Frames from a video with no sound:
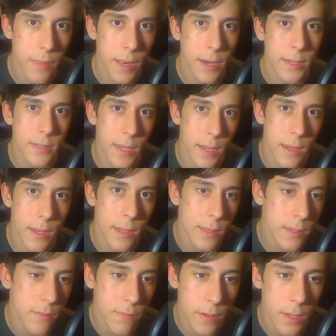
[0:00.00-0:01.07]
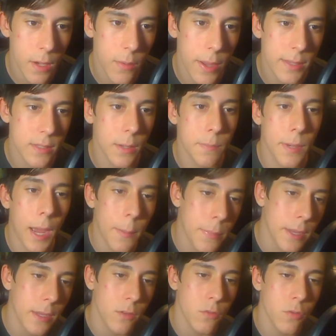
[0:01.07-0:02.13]
that I say in this video ends up not
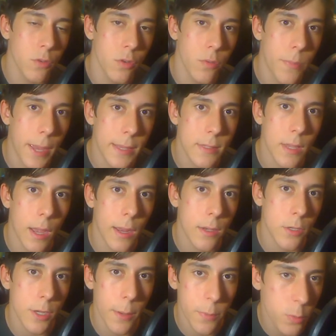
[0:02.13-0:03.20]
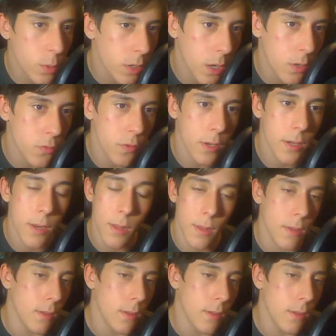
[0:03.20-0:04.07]
being true based on chapter 100,